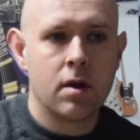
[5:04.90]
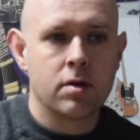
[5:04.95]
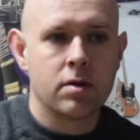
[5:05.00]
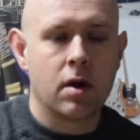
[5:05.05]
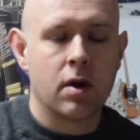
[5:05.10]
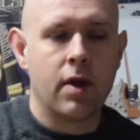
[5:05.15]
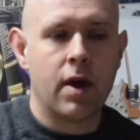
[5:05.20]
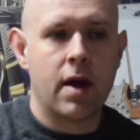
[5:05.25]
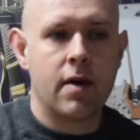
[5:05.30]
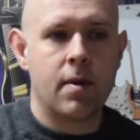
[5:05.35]
So
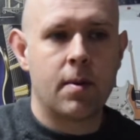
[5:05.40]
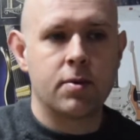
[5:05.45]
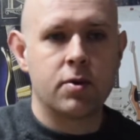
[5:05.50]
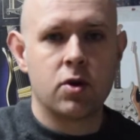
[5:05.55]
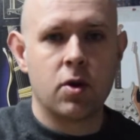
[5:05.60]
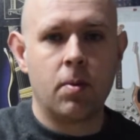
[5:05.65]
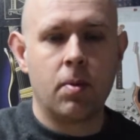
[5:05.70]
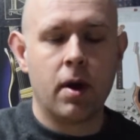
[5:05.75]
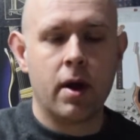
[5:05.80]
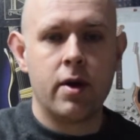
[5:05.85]
there I'm
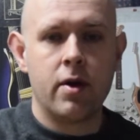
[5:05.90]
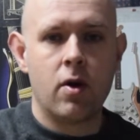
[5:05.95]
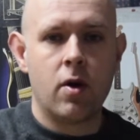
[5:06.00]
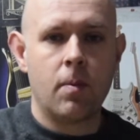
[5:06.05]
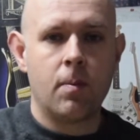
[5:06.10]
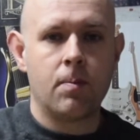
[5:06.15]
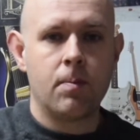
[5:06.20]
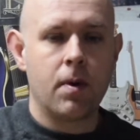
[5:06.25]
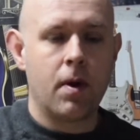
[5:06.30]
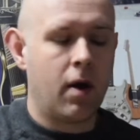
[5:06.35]
doubling doubling
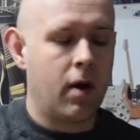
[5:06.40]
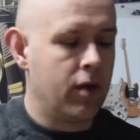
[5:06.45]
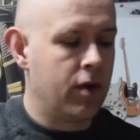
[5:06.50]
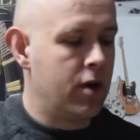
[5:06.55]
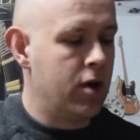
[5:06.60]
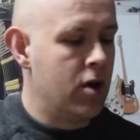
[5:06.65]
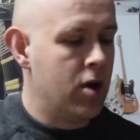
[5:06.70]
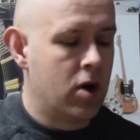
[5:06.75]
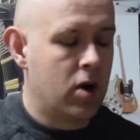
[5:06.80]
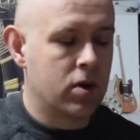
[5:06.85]
up on the
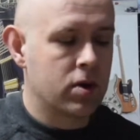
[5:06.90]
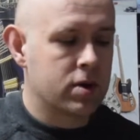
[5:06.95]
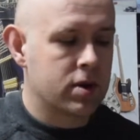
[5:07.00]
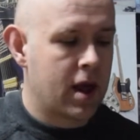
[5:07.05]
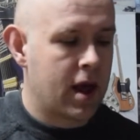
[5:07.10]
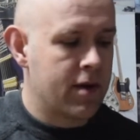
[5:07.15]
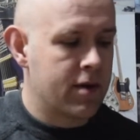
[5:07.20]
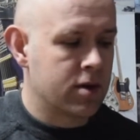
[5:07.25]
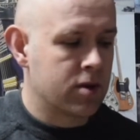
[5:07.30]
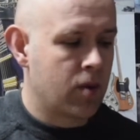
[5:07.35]
notes
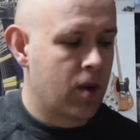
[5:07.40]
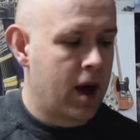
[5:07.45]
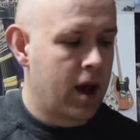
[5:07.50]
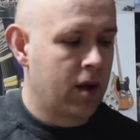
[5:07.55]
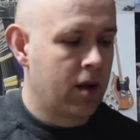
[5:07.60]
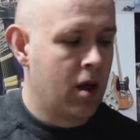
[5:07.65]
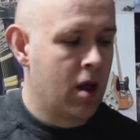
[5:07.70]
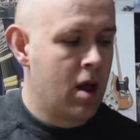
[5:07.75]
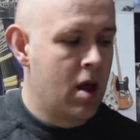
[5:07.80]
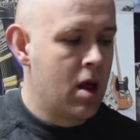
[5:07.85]
there as well,